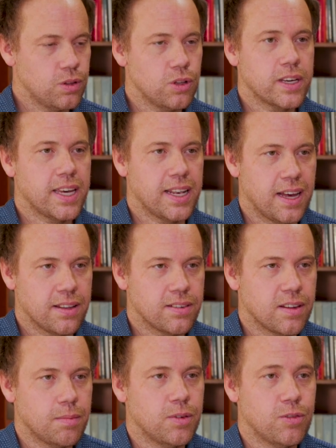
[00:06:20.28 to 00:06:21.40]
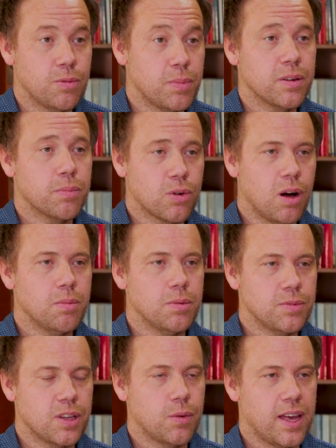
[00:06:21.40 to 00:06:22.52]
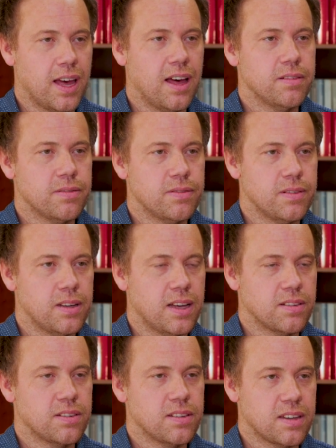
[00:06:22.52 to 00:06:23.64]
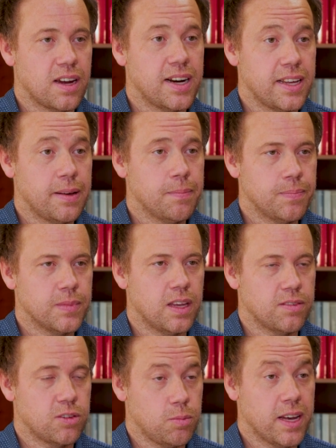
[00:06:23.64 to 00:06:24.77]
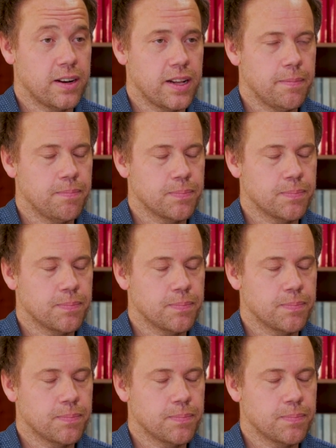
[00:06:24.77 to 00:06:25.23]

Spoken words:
looking at some of the big problems that we have as a society, as humanity.